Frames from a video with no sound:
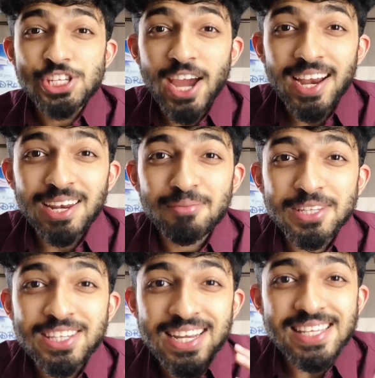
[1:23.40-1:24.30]
child
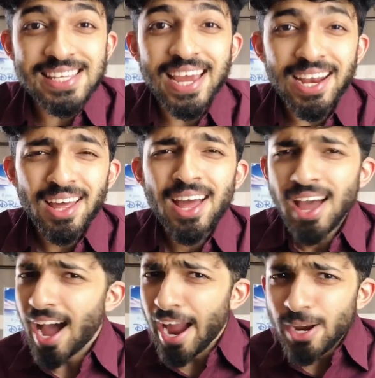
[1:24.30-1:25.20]
number three said,
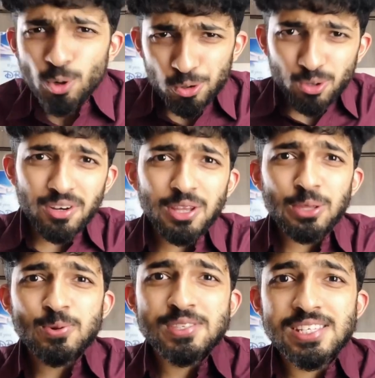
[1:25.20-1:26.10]
"I don't only
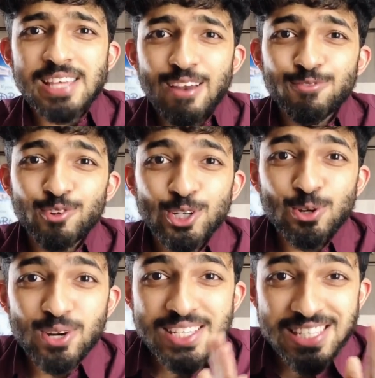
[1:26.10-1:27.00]
use the cell phone
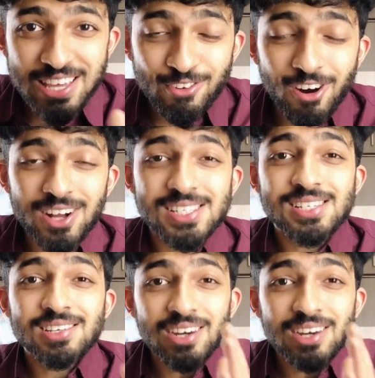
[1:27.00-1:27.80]
to receive calls,